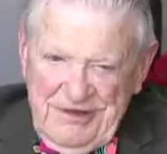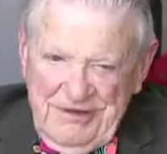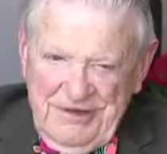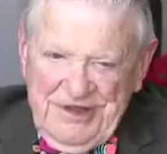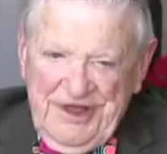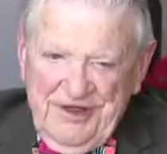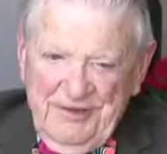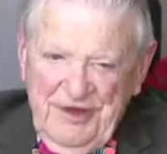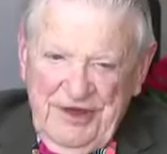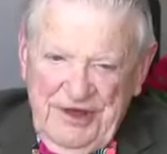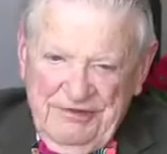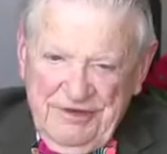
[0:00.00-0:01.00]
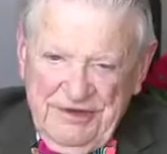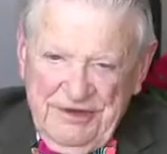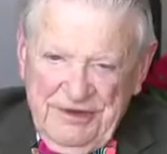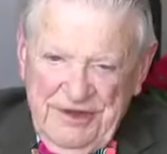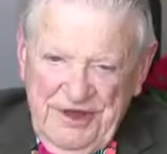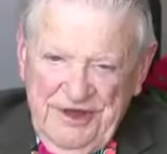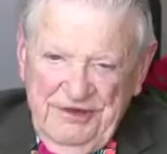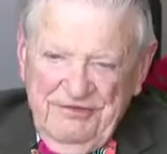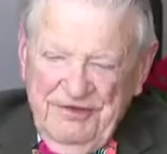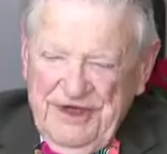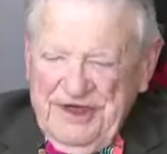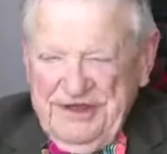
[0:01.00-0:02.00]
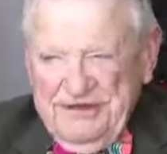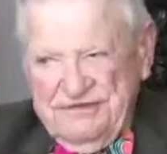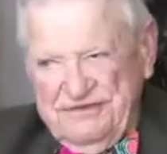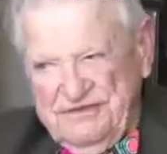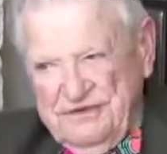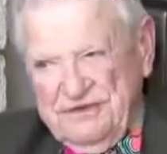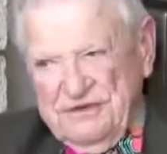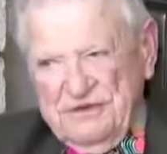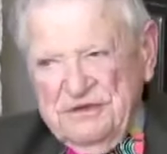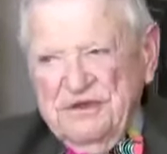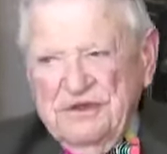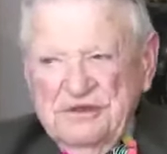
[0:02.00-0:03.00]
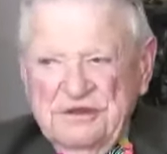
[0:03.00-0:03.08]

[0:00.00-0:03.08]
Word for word: Well, it had to be after 85, mm-hmm.